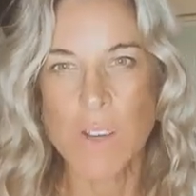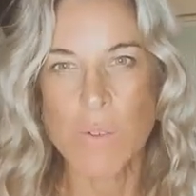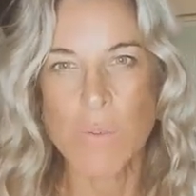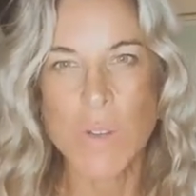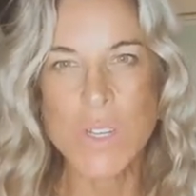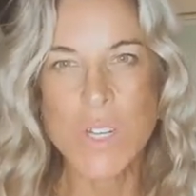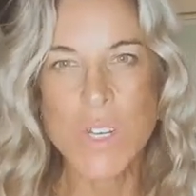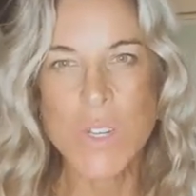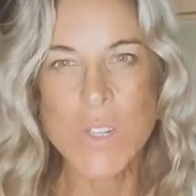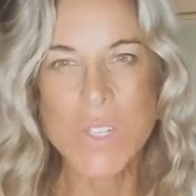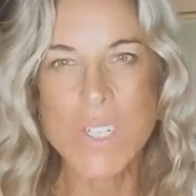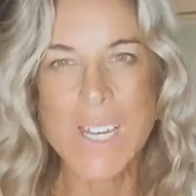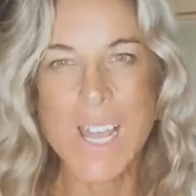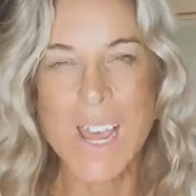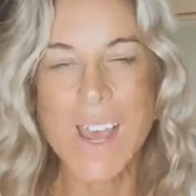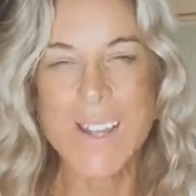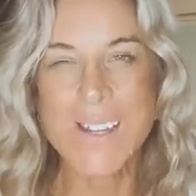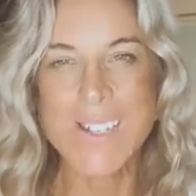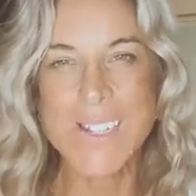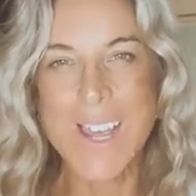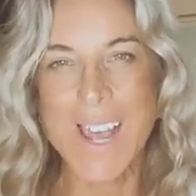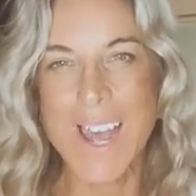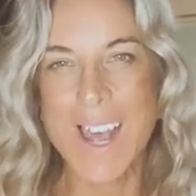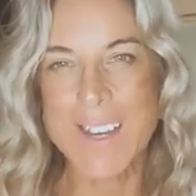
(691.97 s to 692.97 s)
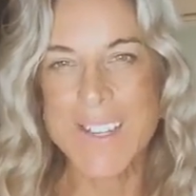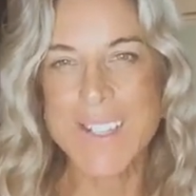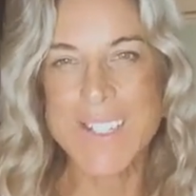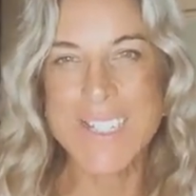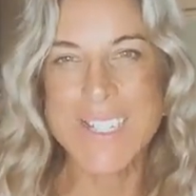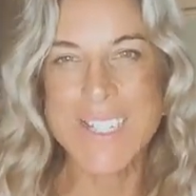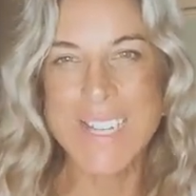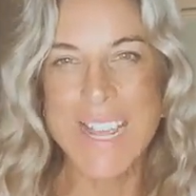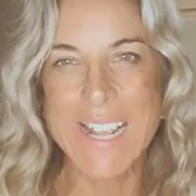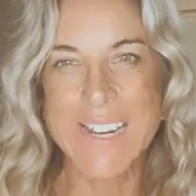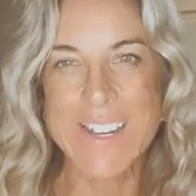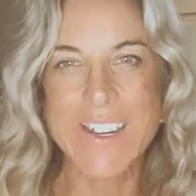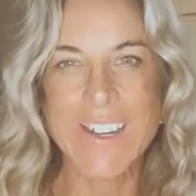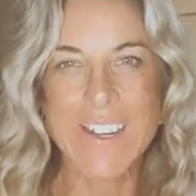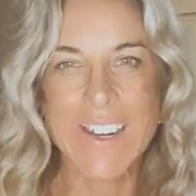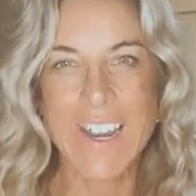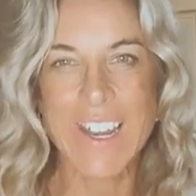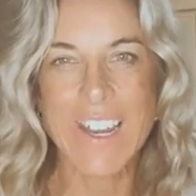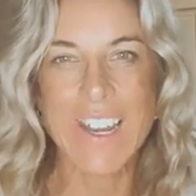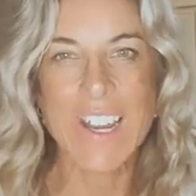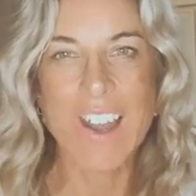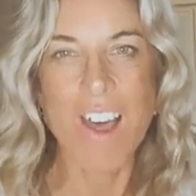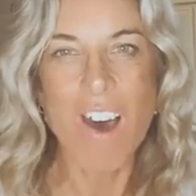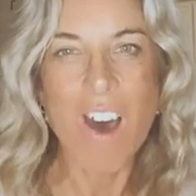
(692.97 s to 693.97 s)
when you start to understand and
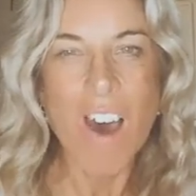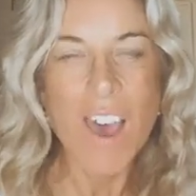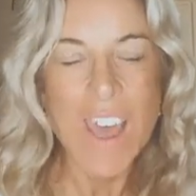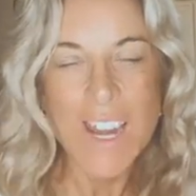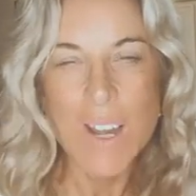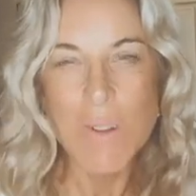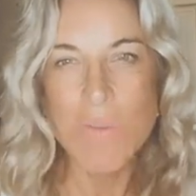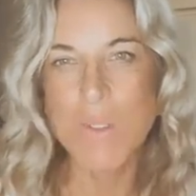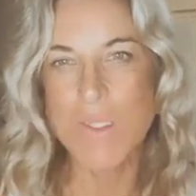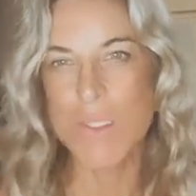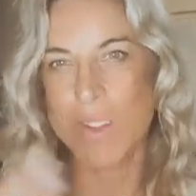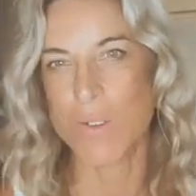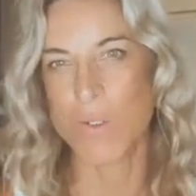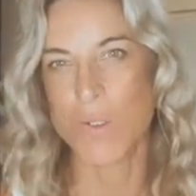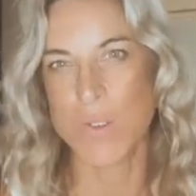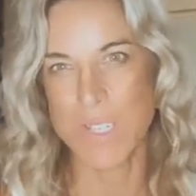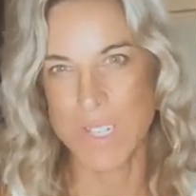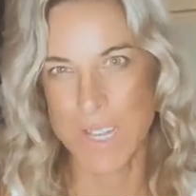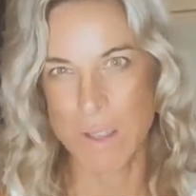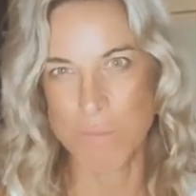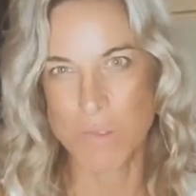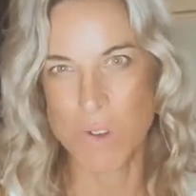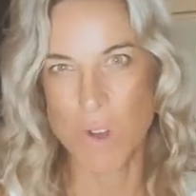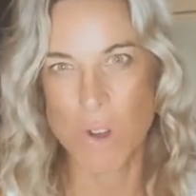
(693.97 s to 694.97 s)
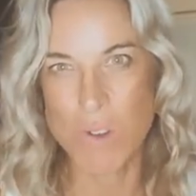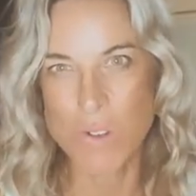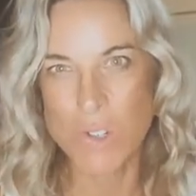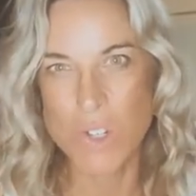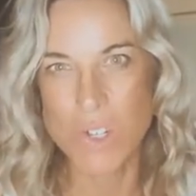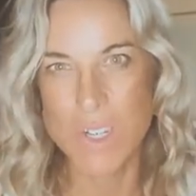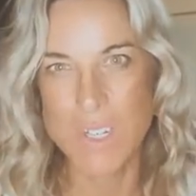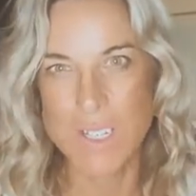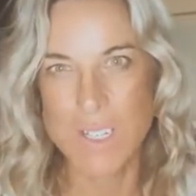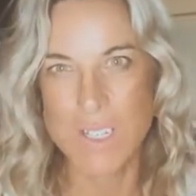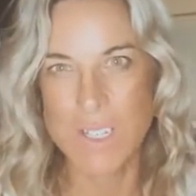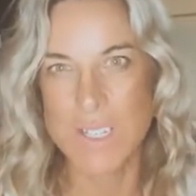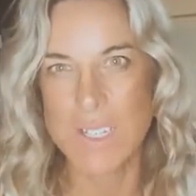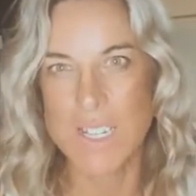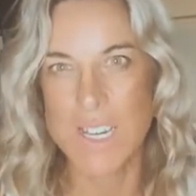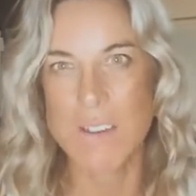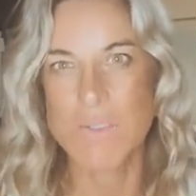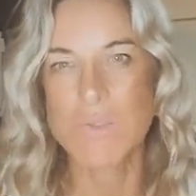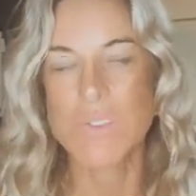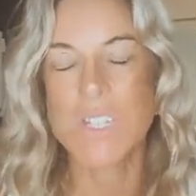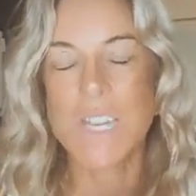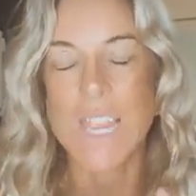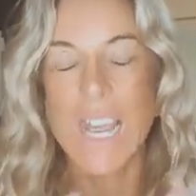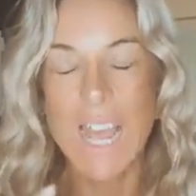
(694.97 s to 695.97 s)
align with your subconscious instead
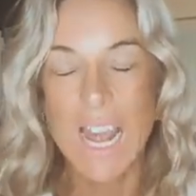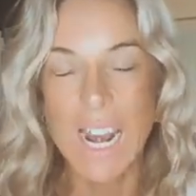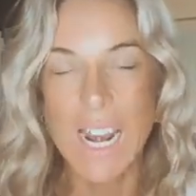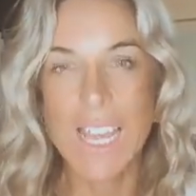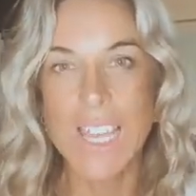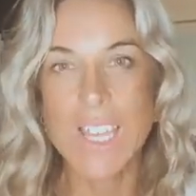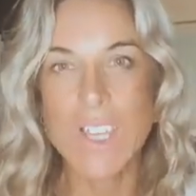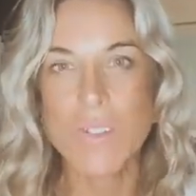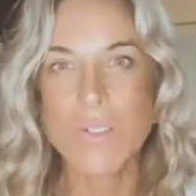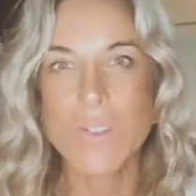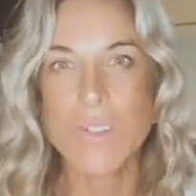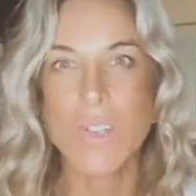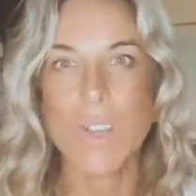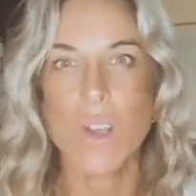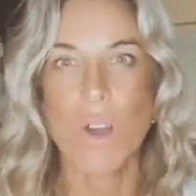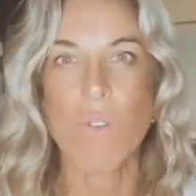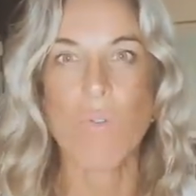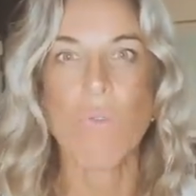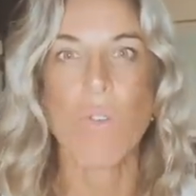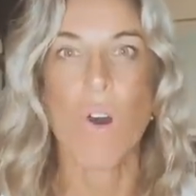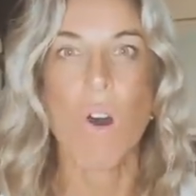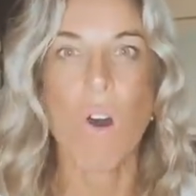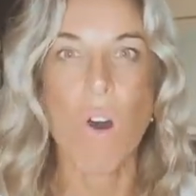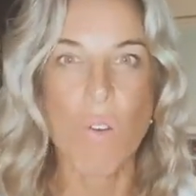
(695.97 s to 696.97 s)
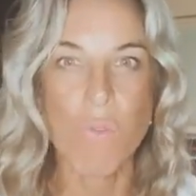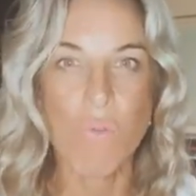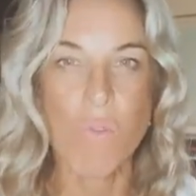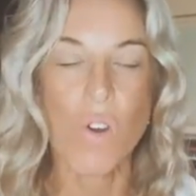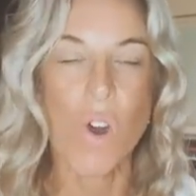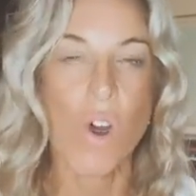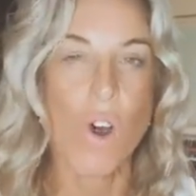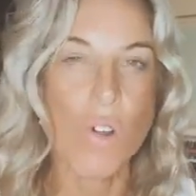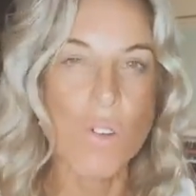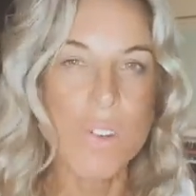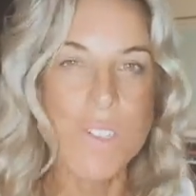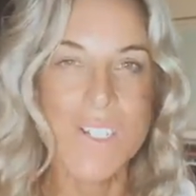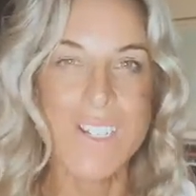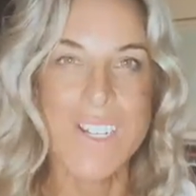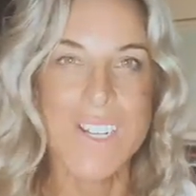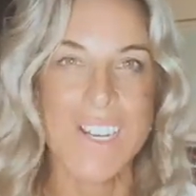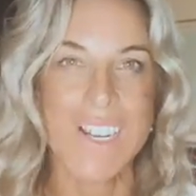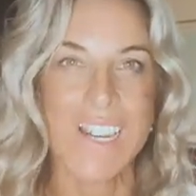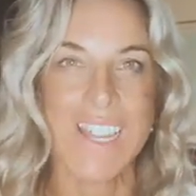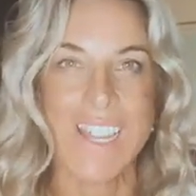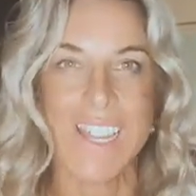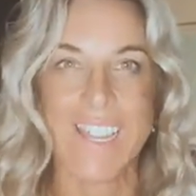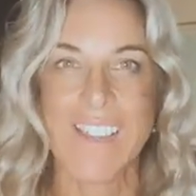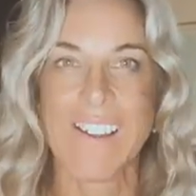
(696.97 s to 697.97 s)
of telling yourself off
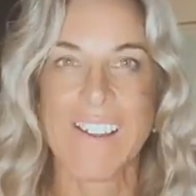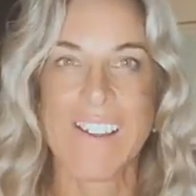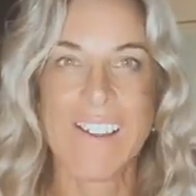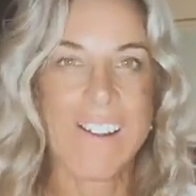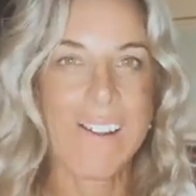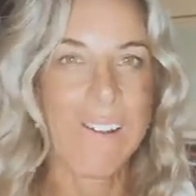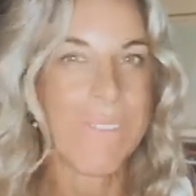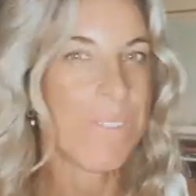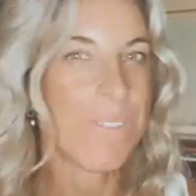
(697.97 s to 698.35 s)
constantly,